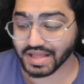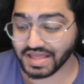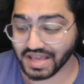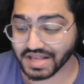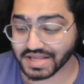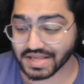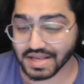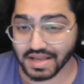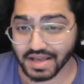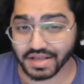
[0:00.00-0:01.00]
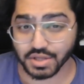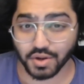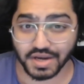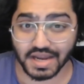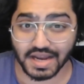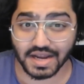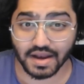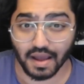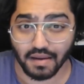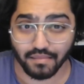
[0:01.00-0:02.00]
This is not needed.
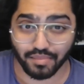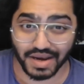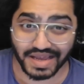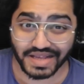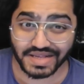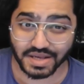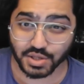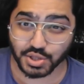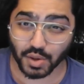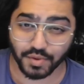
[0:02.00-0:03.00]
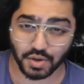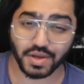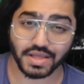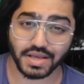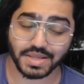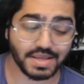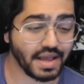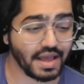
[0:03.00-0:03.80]
Please stop doing this.